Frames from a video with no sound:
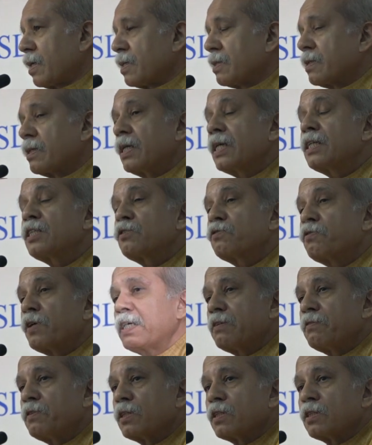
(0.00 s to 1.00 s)
The next
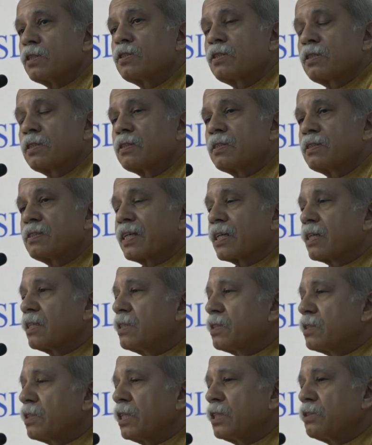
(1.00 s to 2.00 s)
5 years is the
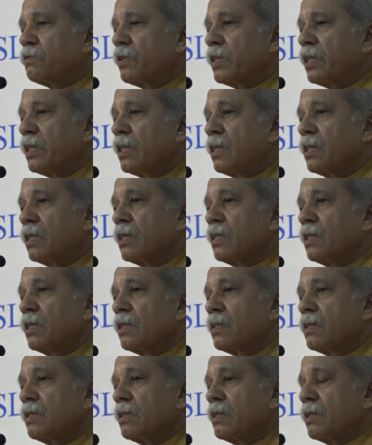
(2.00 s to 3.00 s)
second stage where he
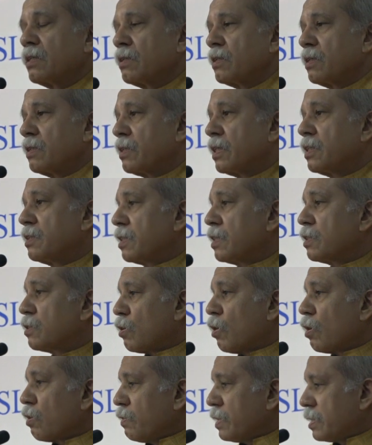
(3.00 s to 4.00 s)
thinks he's
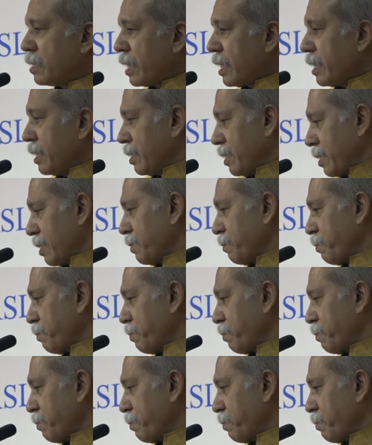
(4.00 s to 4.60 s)
always right.